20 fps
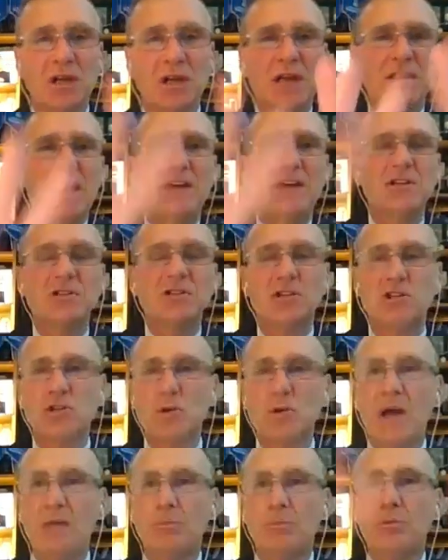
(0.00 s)
and that is that
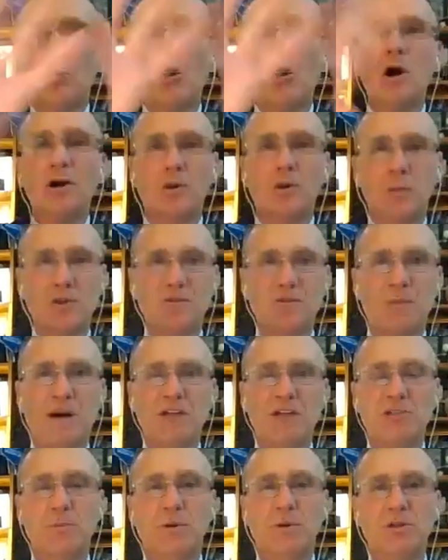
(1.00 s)
you have broader
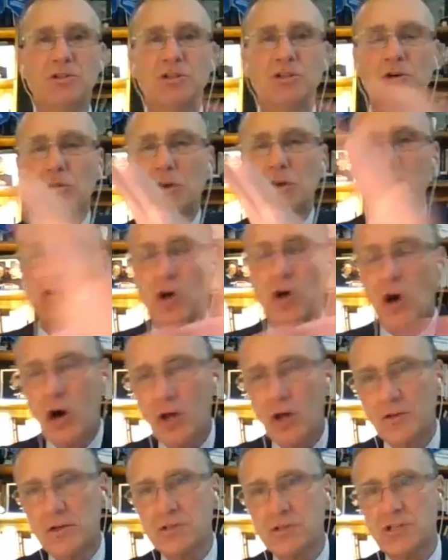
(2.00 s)
responsibilities across
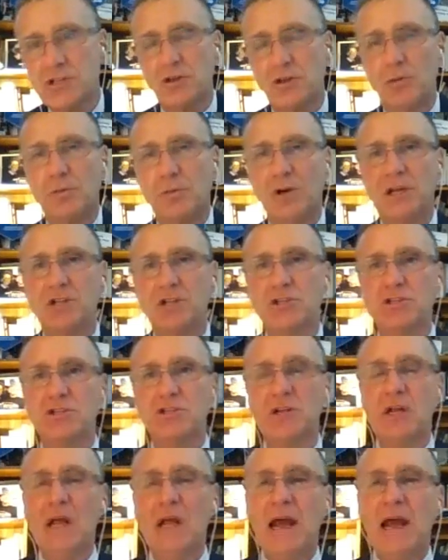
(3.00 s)
all those other branches,